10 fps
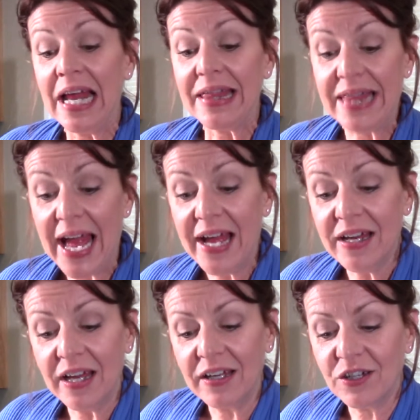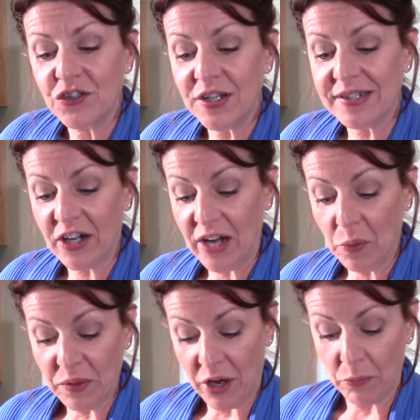Then just start out
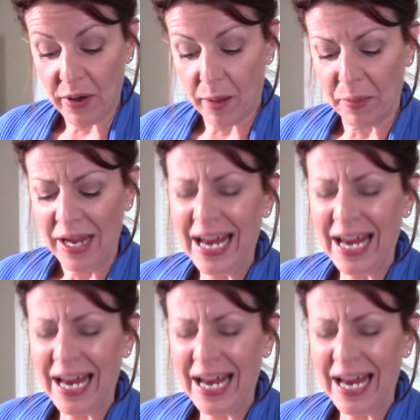with our rub.